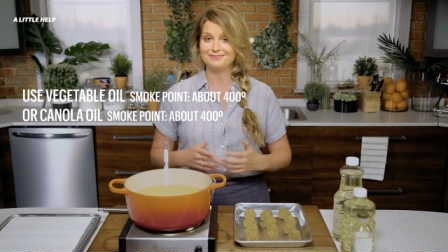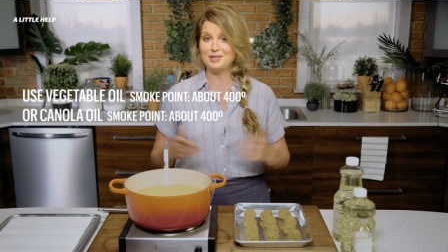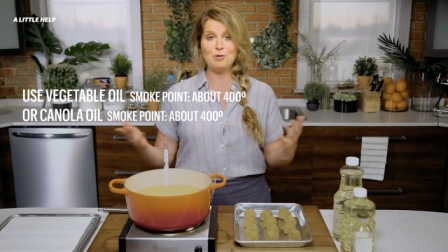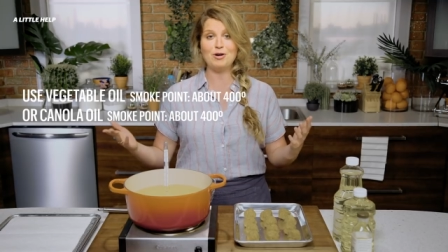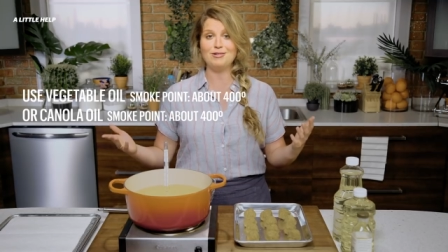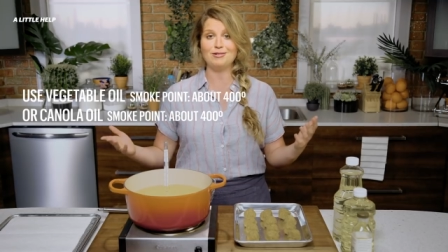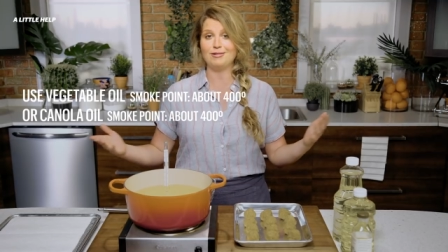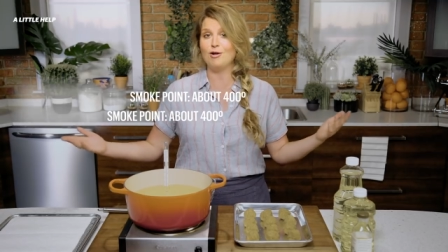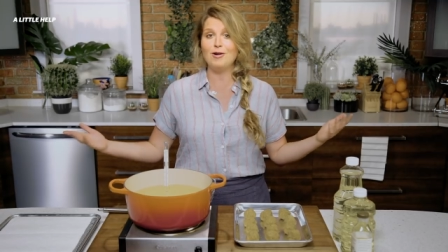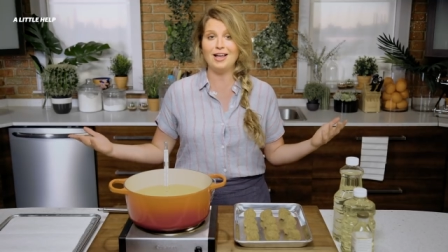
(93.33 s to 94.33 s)
That way you
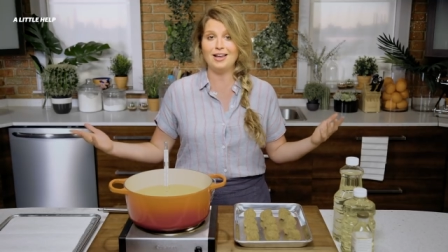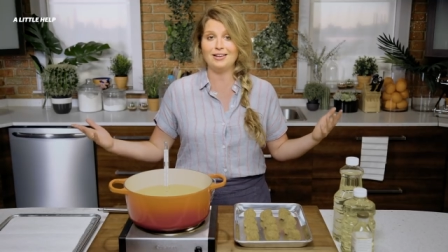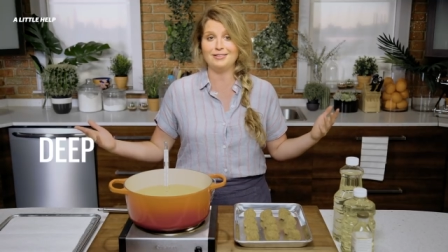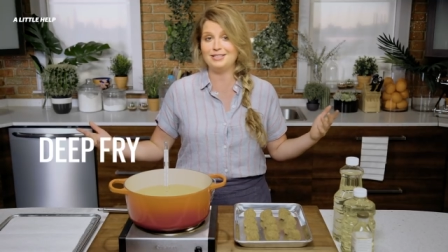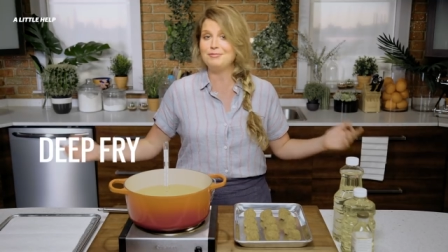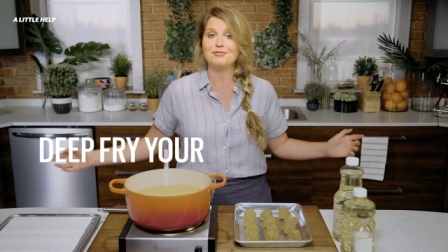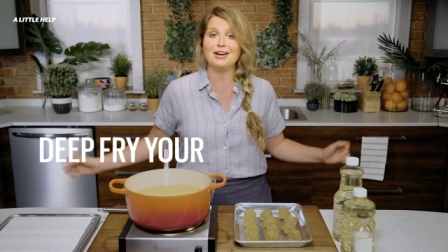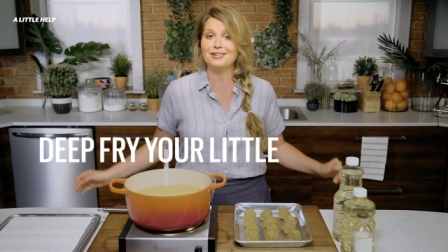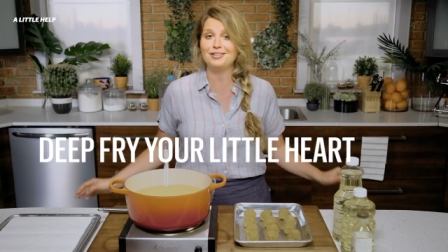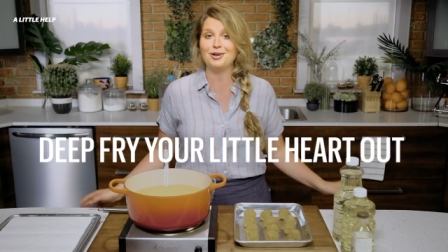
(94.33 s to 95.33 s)
can go ahead and deep
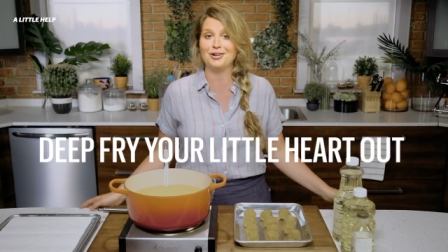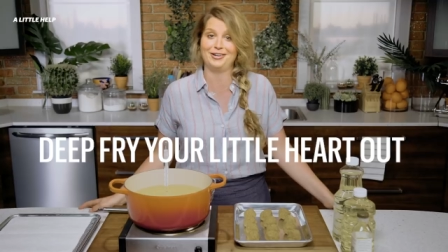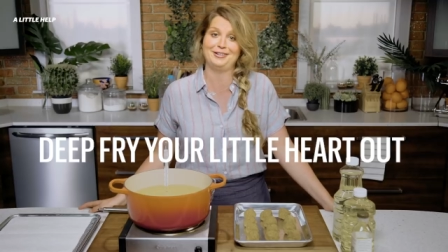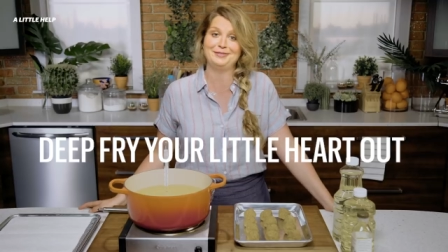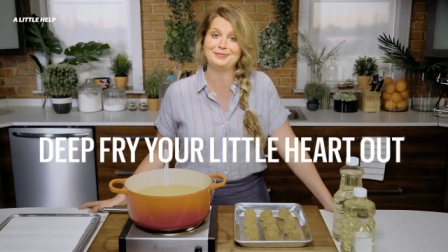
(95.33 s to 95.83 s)
fry your little heart out.